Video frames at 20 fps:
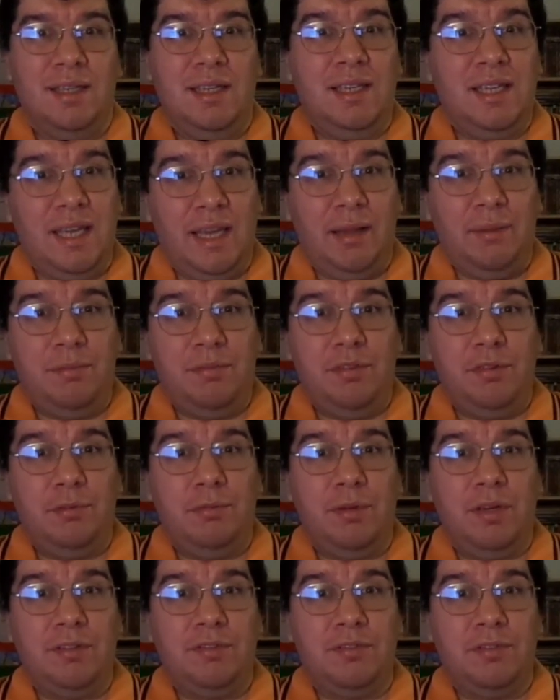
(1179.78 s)
He came to
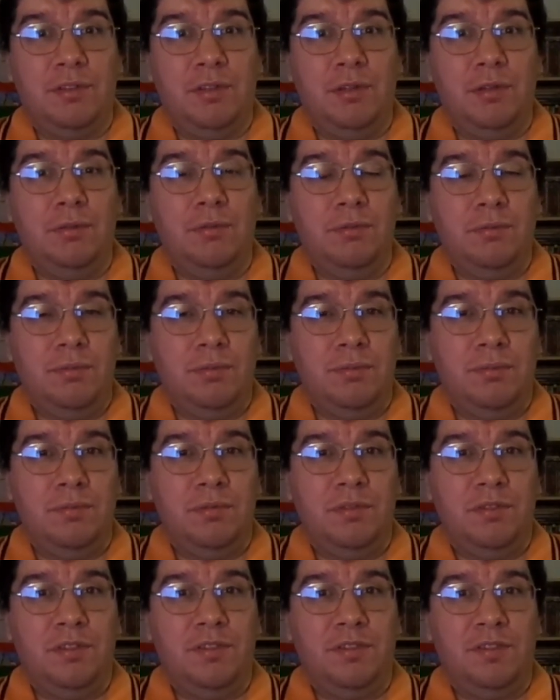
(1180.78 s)
the rescue
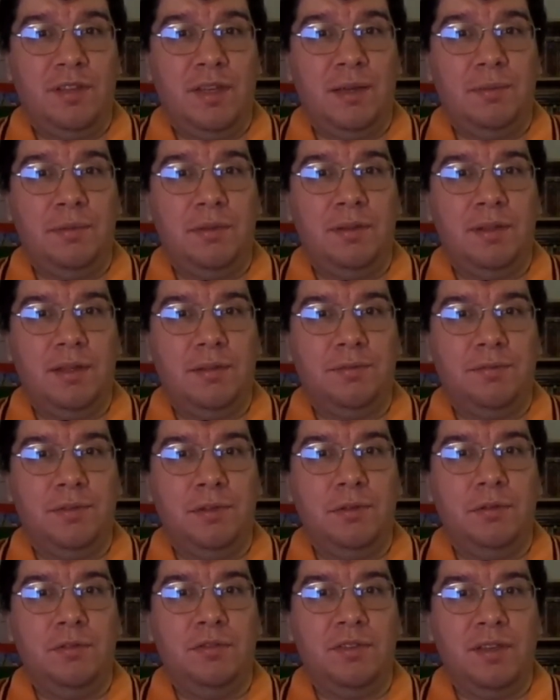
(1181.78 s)
to save the
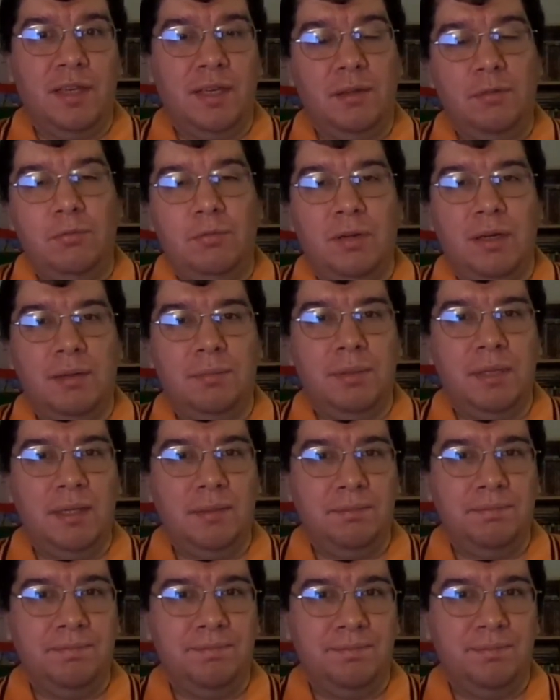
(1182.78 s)
nephews and
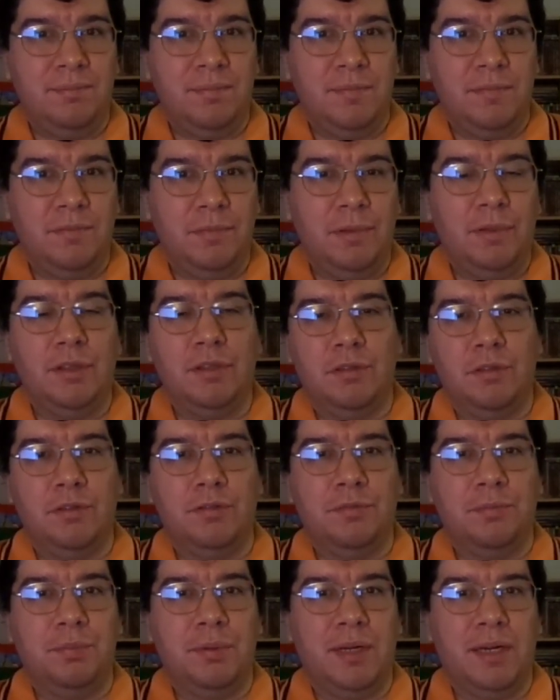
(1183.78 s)
Webby from the
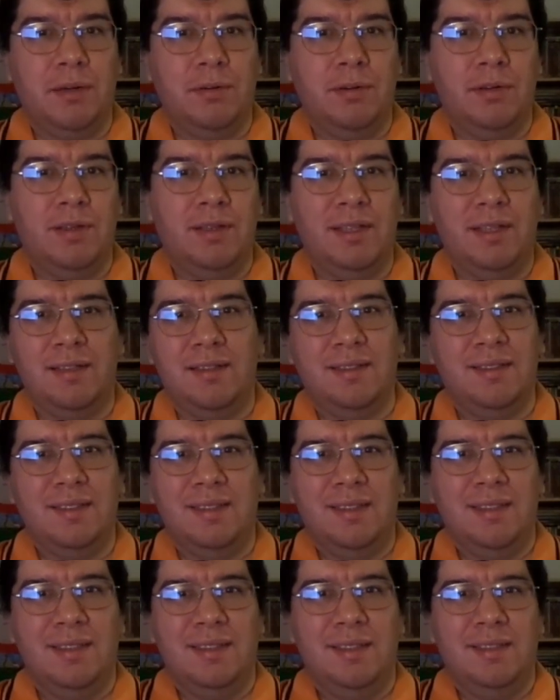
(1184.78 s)
ghost pirate, and
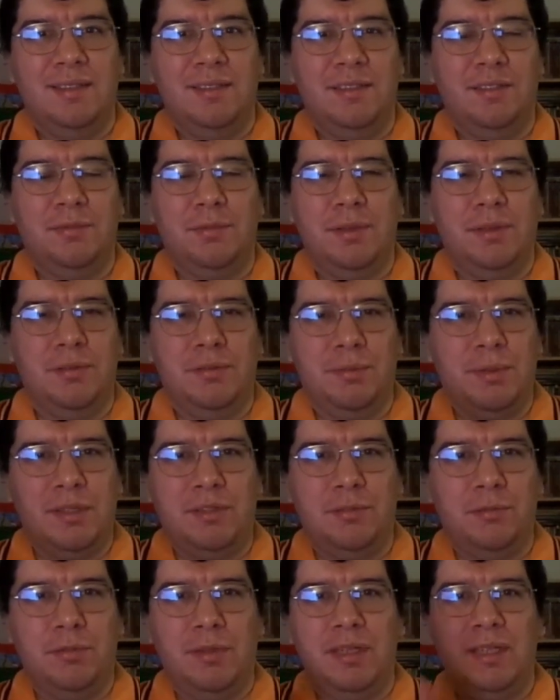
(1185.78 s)
just when he was
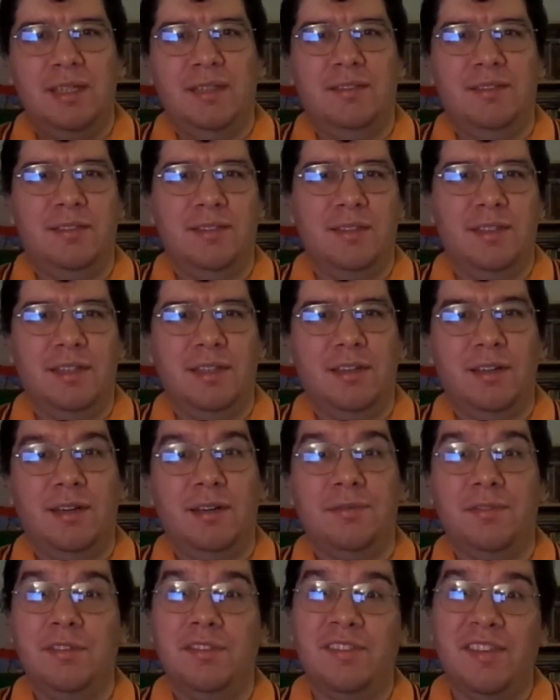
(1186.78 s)
about to ready to cut
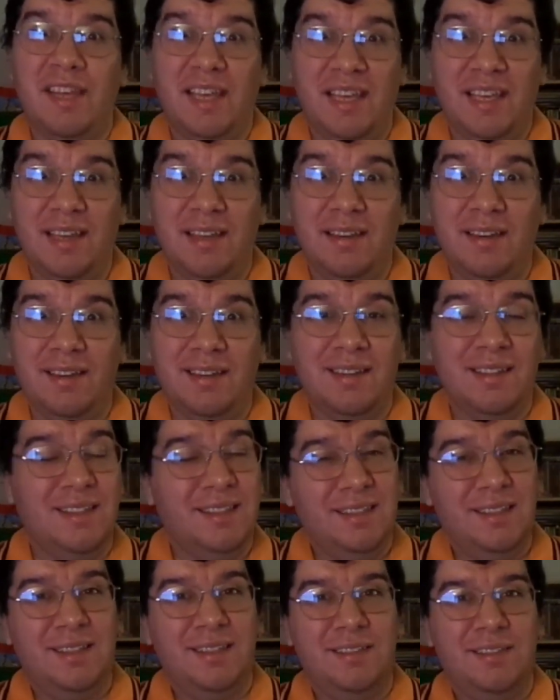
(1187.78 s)
off his head,
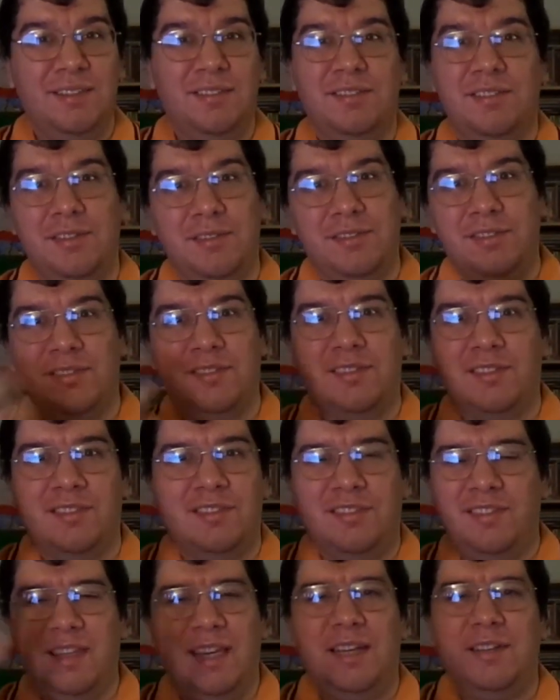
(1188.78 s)
just uses a
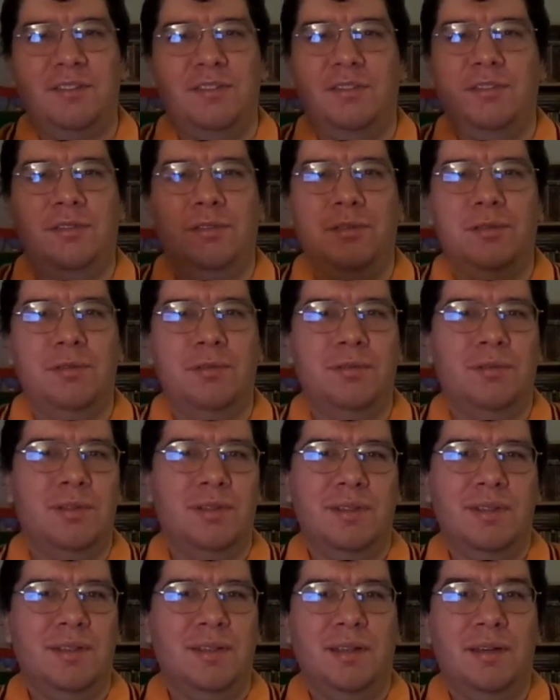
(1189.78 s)
statue
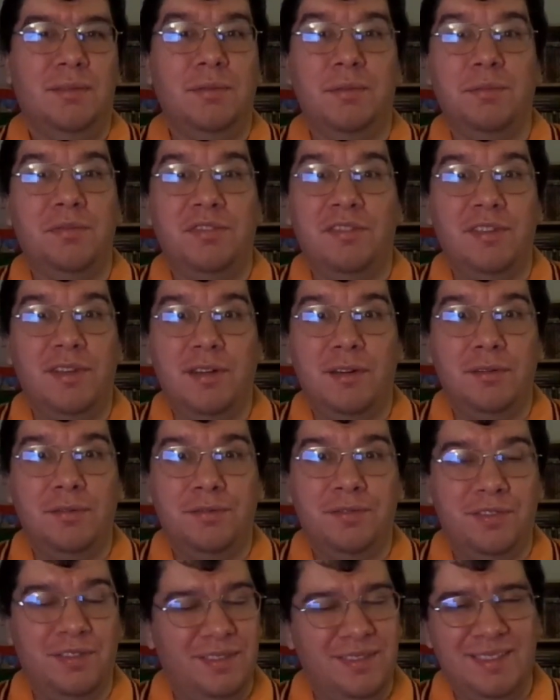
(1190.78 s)
of
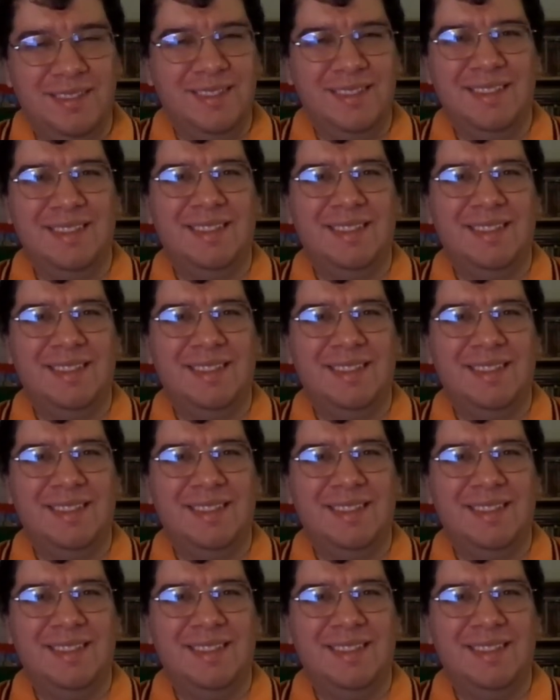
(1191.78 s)
himself